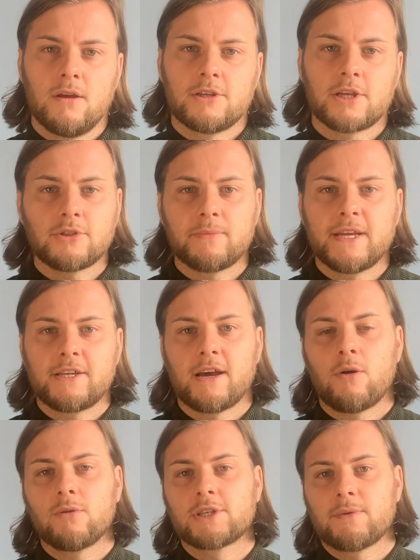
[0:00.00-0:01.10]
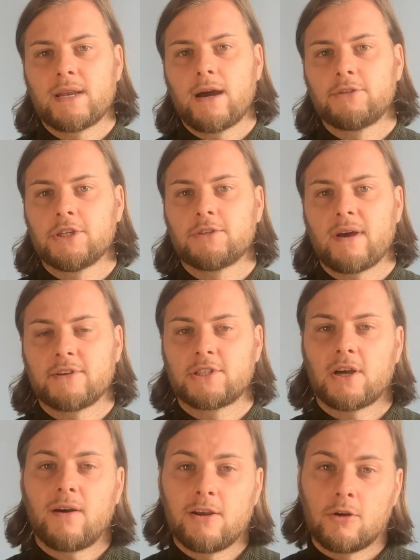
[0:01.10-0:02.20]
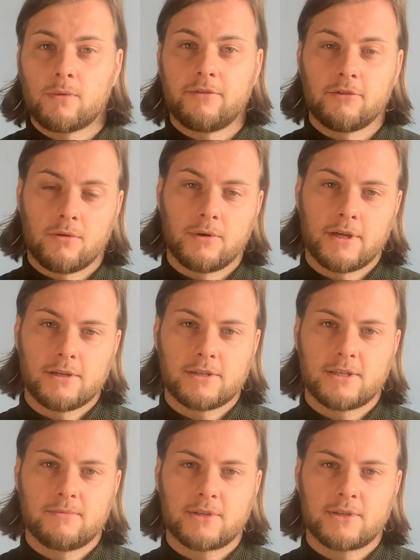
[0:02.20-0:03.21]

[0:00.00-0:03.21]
Social media also allows you to have a dialogue with your audience.